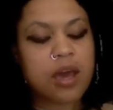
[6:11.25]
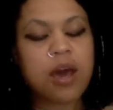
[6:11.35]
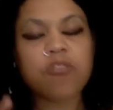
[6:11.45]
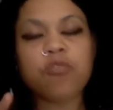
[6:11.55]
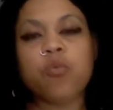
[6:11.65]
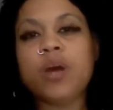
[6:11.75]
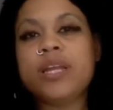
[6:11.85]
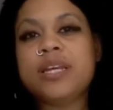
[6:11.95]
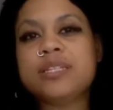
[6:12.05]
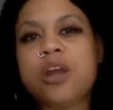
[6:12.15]
of
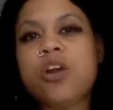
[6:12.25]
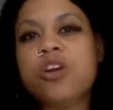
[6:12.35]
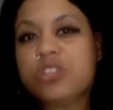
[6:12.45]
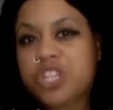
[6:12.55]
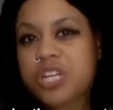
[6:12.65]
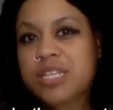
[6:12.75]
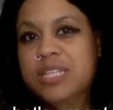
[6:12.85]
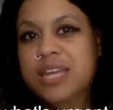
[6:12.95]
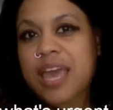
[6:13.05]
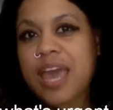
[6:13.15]
what is
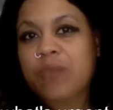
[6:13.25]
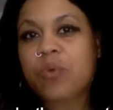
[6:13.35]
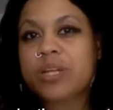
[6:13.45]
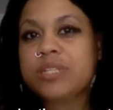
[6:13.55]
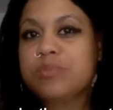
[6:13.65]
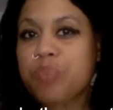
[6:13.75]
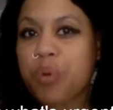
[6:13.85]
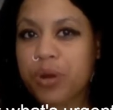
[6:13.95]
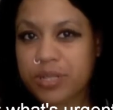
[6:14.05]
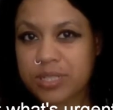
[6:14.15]
urgent and what is
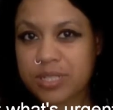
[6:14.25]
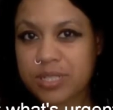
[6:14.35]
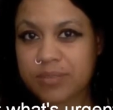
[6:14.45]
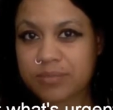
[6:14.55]
important